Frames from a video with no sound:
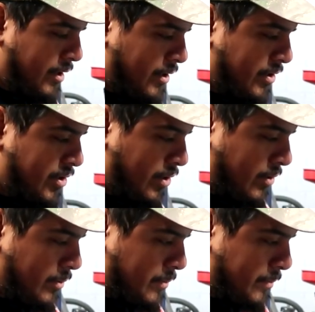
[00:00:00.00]
At least
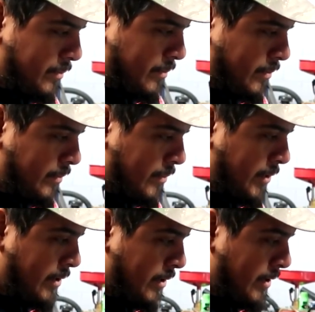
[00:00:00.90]
not that we know of.
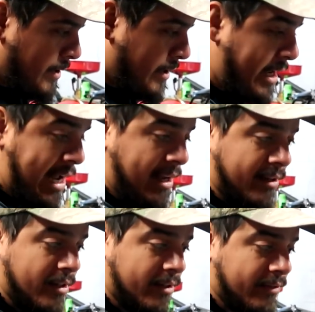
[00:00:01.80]
Unless
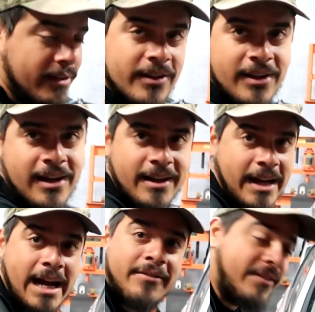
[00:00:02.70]
there's someone out there that's
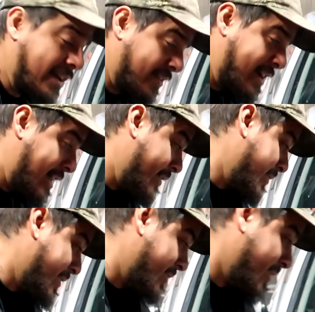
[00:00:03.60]
just been hiding it for
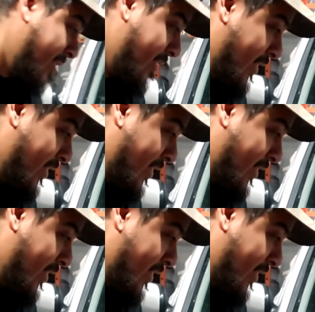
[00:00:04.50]
years.